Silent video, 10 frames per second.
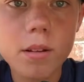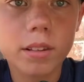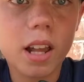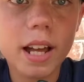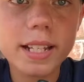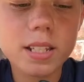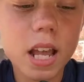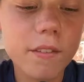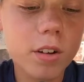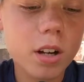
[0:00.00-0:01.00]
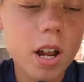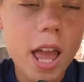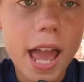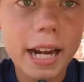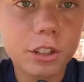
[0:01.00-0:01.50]
Line saver.
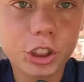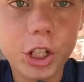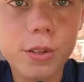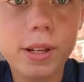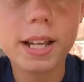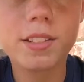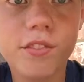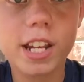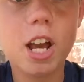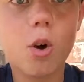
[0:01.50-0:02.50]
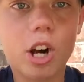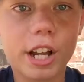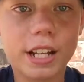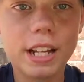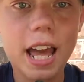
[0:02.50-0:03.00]
And I'll show you guys a video
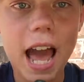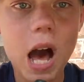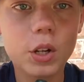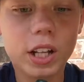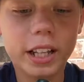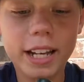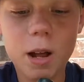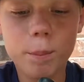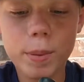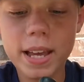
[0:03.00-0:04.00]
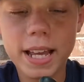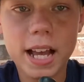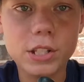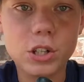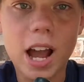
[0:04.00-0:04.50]
on how to clean out bait
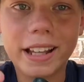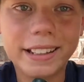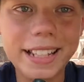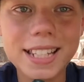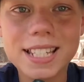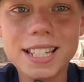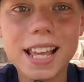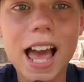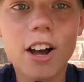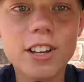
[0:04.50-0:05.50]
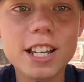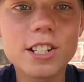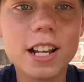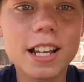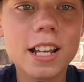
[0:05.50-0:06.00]
caster. I cleaned this out
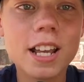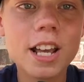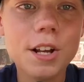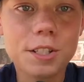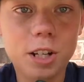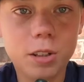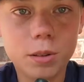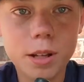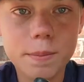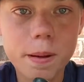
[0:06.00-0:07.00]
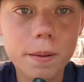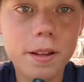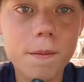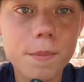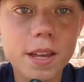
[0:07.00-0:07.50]
yesterday, so it's probably
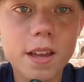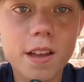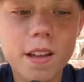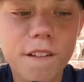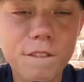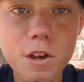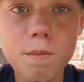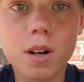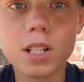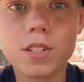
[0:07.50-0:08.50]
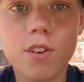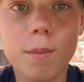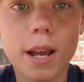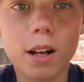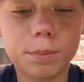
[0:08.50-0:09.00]
gonna be a few months from
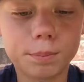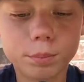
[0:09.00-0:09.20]
now.